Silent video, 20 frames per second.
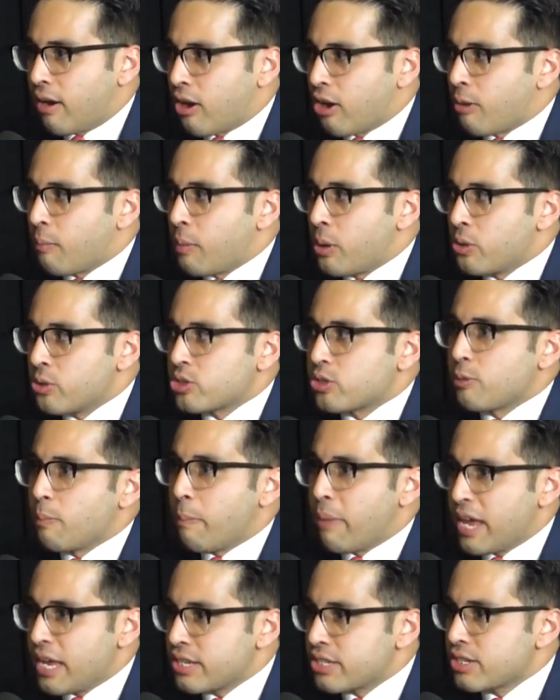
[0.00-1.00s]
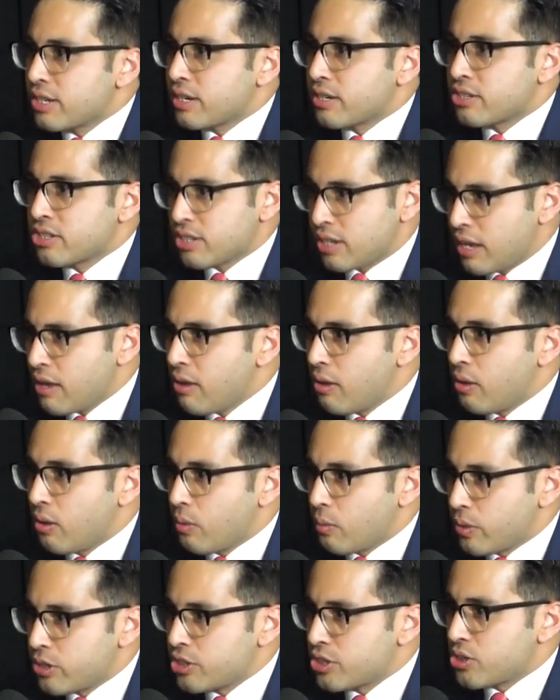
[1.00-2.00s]
our most basic
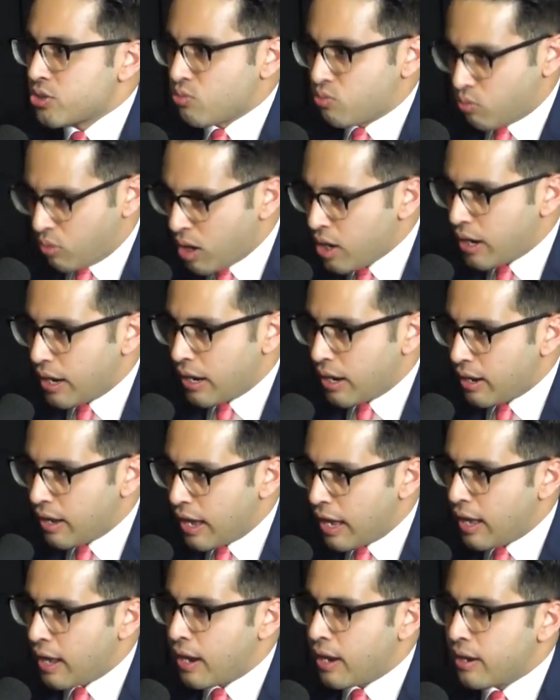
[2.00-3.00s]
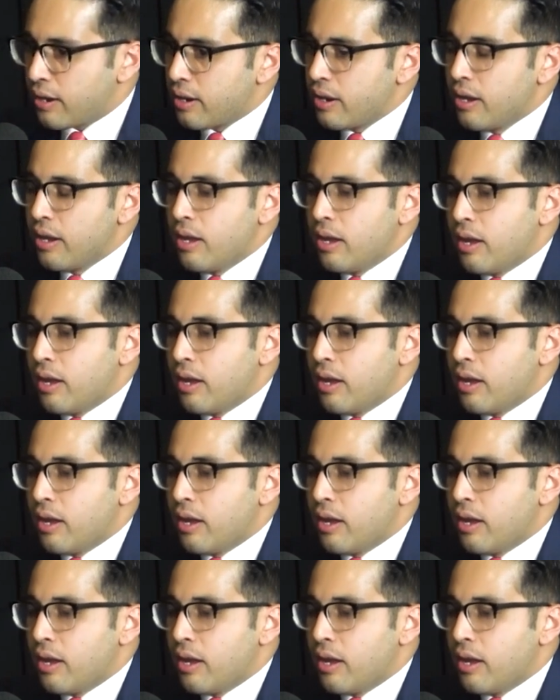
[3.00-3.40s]
skill, which is running, and